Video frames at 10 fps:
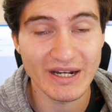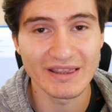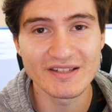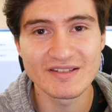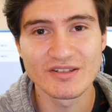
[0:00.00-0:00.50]
but I
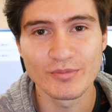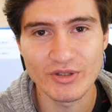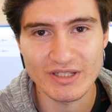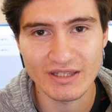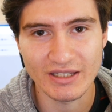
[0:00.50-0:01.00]
listen to
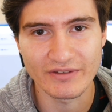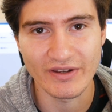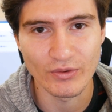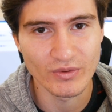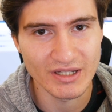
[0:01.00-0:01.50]
music like if
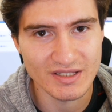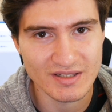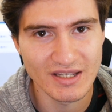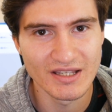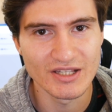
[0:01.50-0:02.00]
I was.
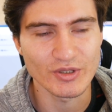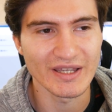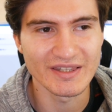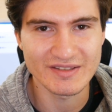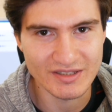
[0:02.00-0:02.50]
So I
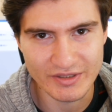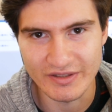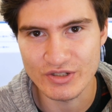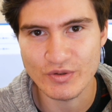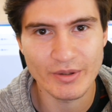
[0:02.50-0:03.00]
listen to
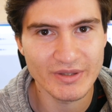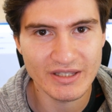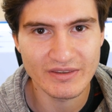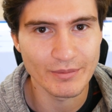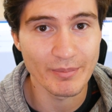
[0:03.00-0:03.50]
the
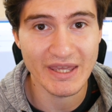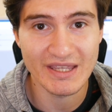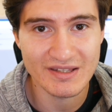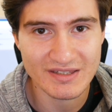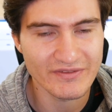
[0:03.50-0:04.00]
drumming, the
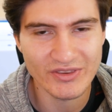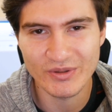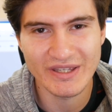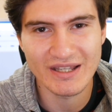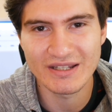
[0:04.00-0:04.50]
bass, even though
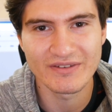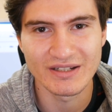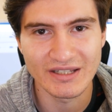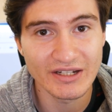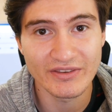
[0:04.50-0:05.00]
you can't
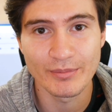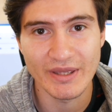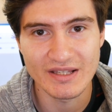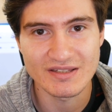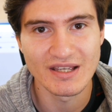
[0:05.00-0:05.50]
even hear the
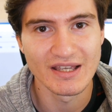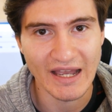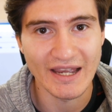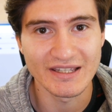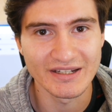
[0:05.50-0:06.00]
bass,
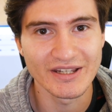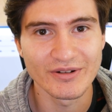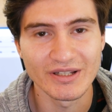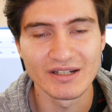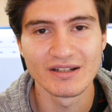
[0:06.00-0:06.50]
I could hear it.